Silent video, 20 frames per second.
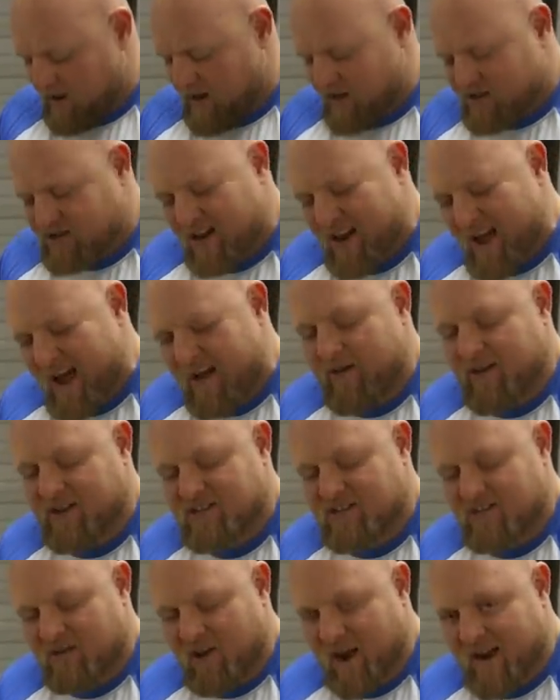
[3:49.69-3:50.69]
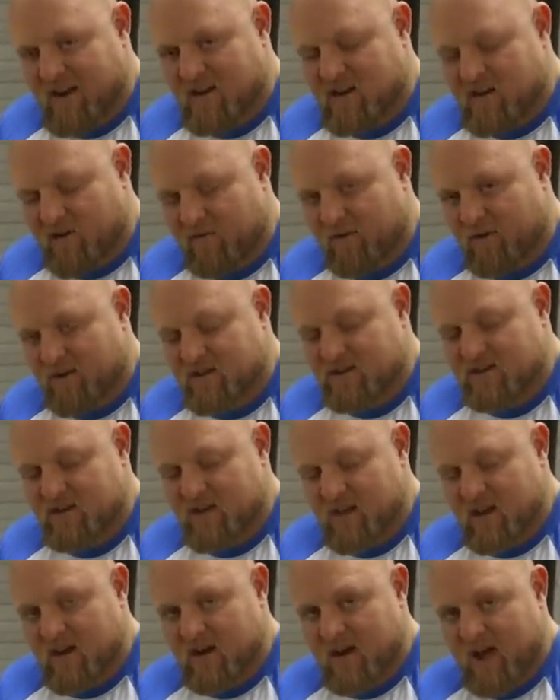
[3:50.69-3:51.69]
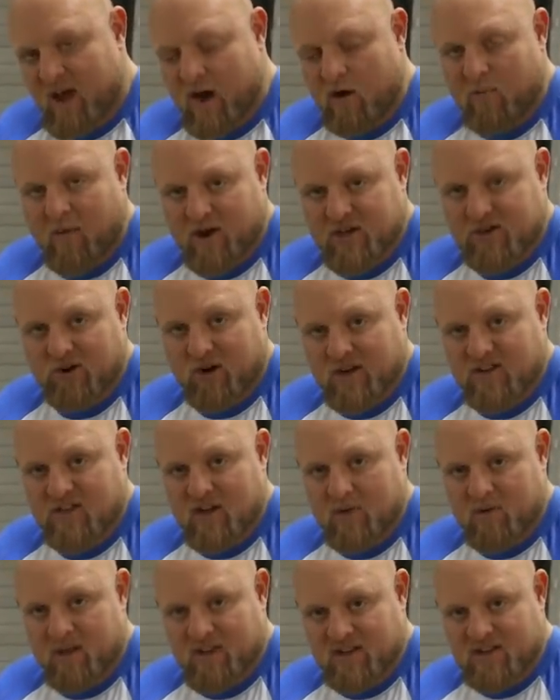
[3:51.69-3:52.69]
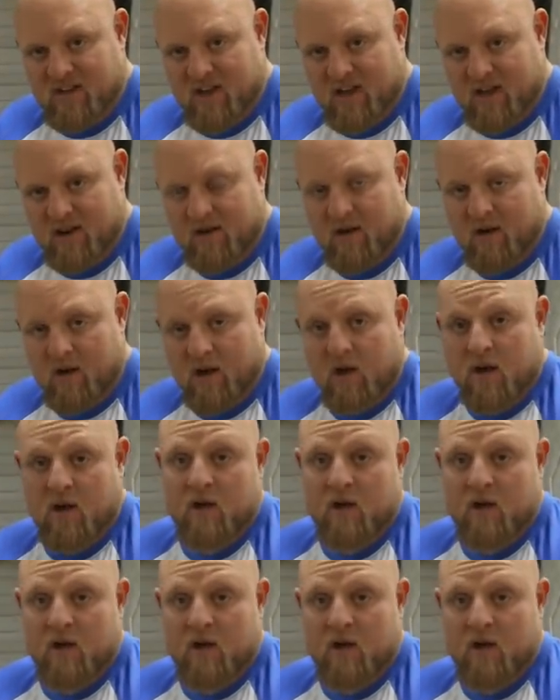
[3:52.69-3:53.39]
That's gonna have a slight difference in how my tricep gets hit,